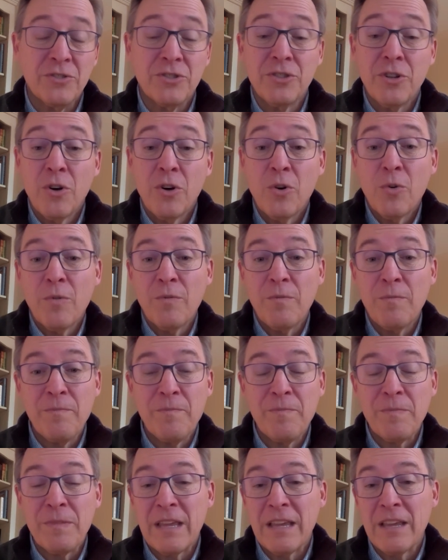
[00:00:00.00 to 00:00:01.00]
So,
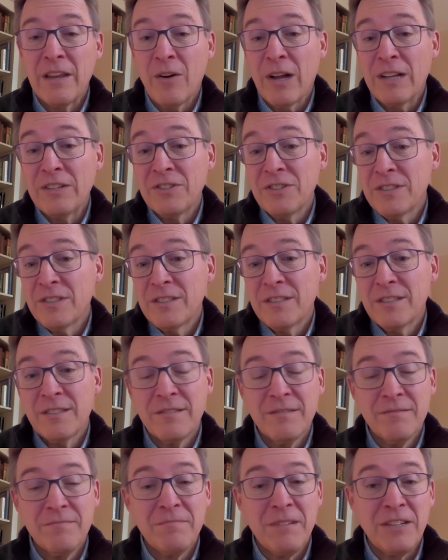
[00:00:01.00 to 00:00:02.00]
I just
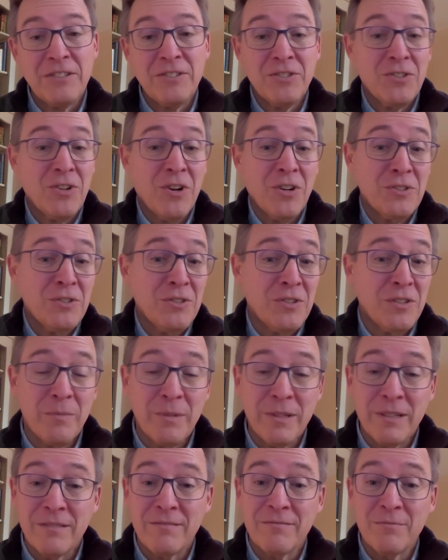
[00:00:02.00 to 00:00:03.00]
talked to them,
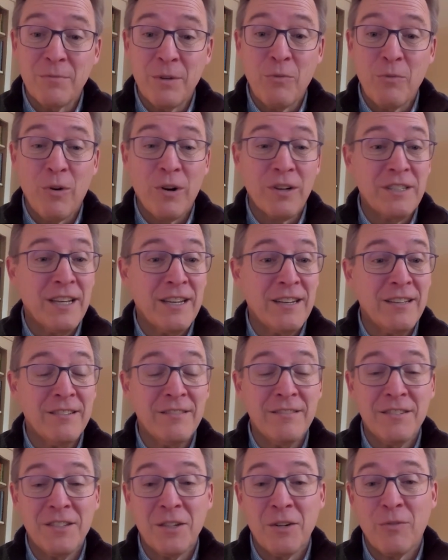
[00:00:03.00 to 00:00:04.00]
and we worked out
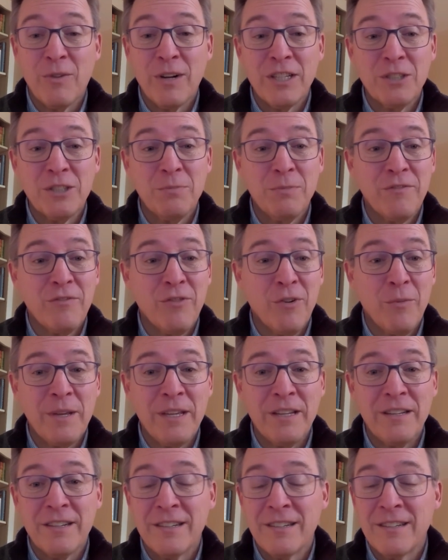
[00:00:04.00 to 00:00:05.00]
an arrangement for
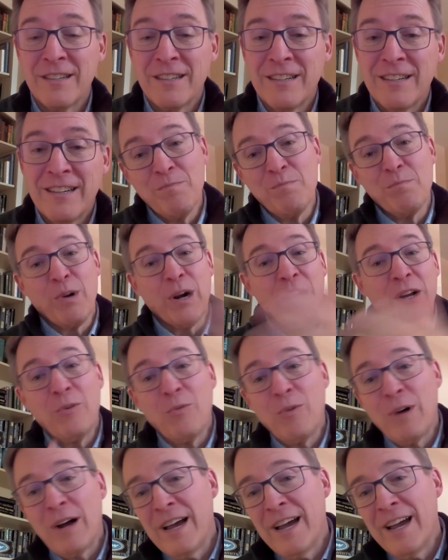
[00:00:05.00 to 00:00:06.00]
me to break
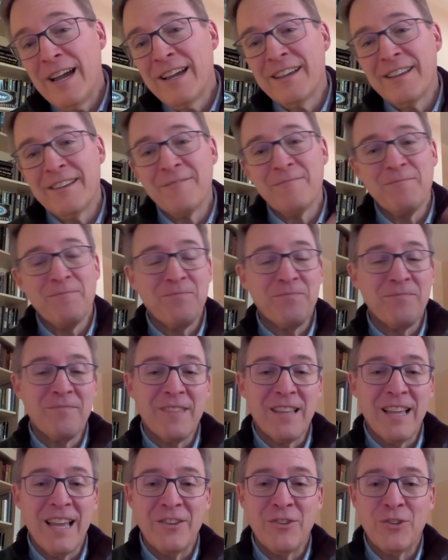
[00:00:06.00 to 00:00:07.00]
away and
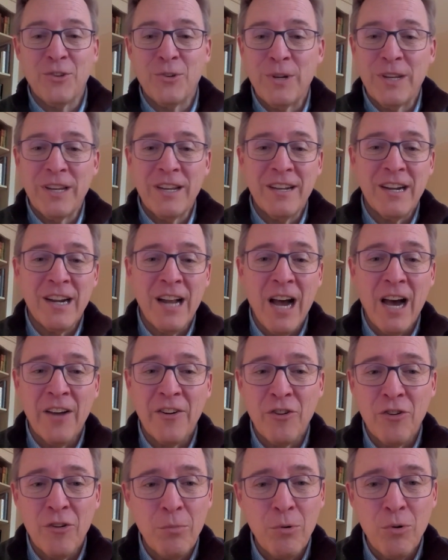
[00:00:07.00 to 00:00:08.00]
do it in an
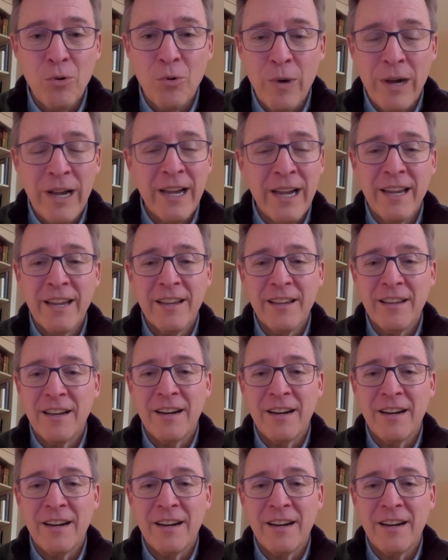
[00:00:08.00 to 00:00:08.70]
honorable way.